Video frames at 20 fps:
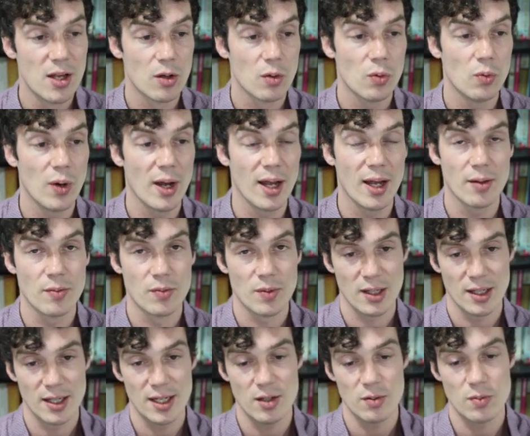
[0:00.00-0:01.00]
where
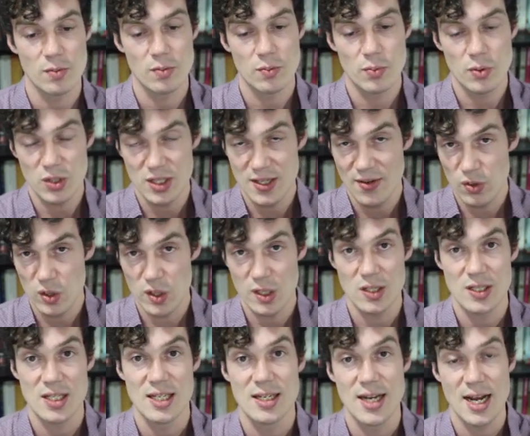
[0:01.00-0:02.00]
it puts everything
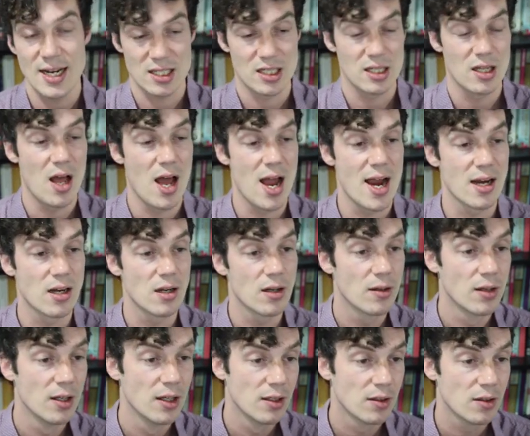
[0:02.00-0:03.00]
to the next line
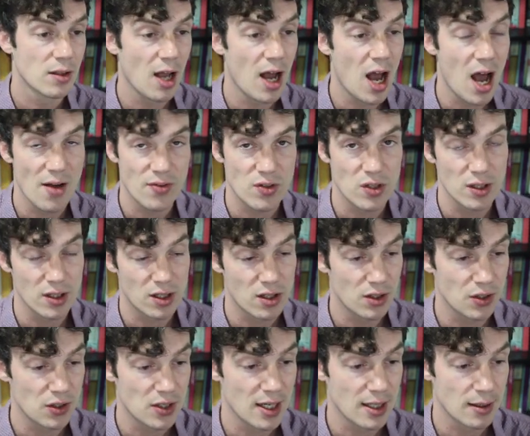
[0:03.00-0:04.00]
after the
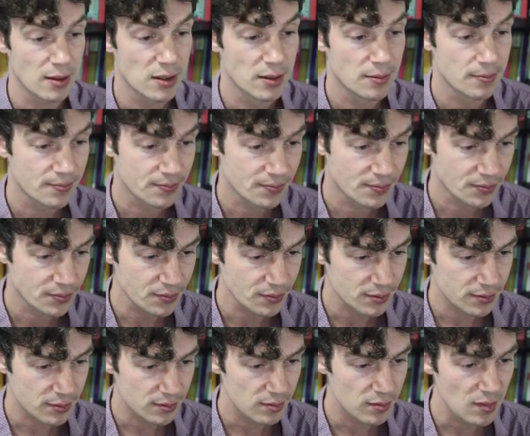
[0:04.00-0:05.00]
content.
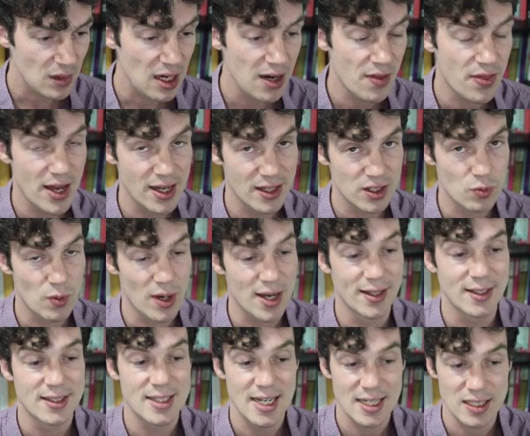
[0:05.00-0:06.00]
And that is why
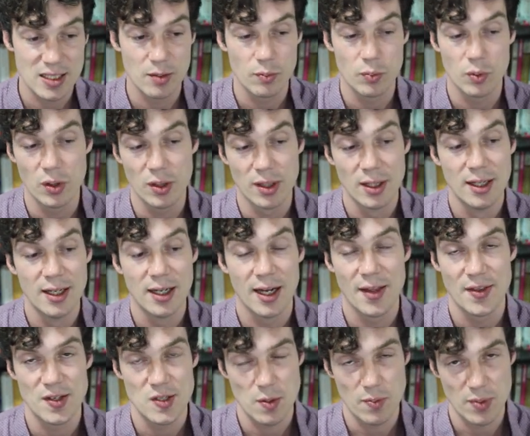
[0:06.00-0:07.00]
the text input
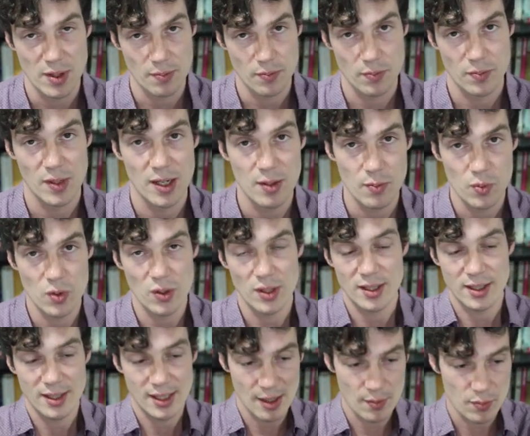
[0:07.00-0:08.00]
and the submit input
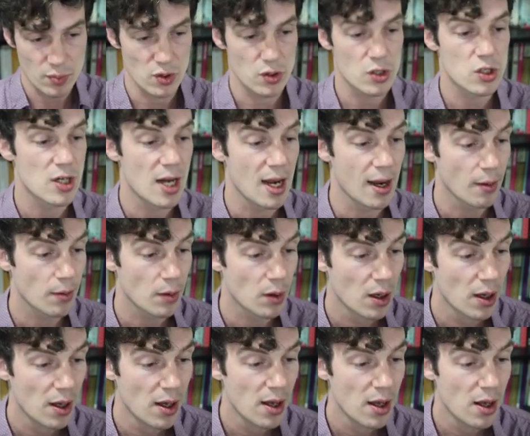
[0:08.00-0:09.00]
get pushed down.
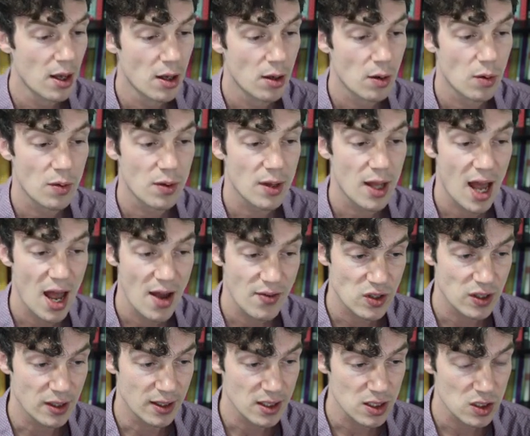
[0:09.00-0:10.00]

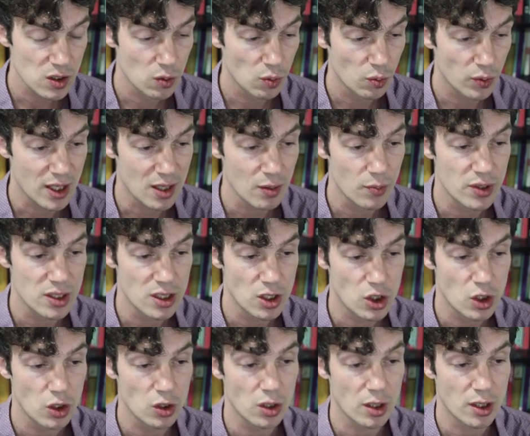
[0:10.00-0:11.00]
After this, we can
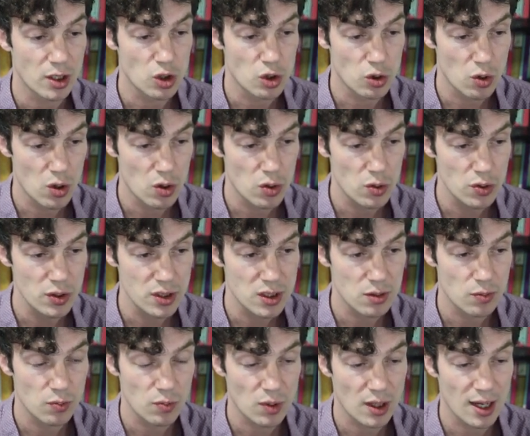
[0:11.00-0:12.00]
position the
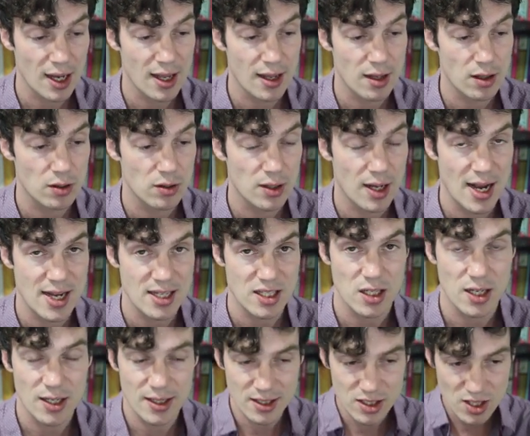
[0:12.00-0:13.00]
controls as
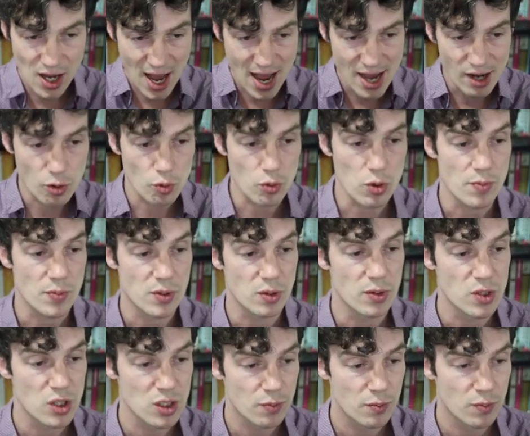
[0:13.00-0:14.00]
an entire group. So
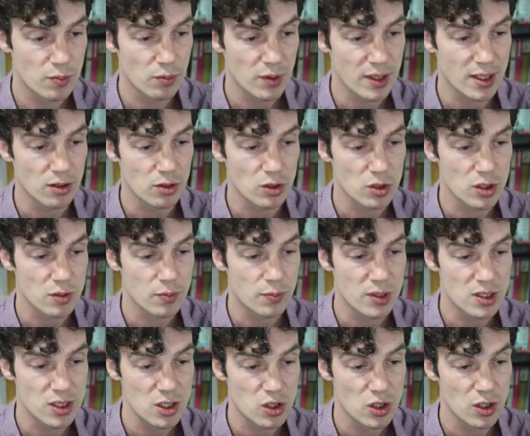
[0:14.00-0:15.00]
we can just
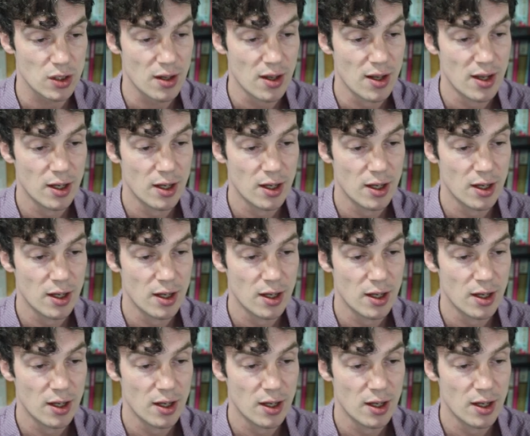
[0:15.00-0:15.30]
position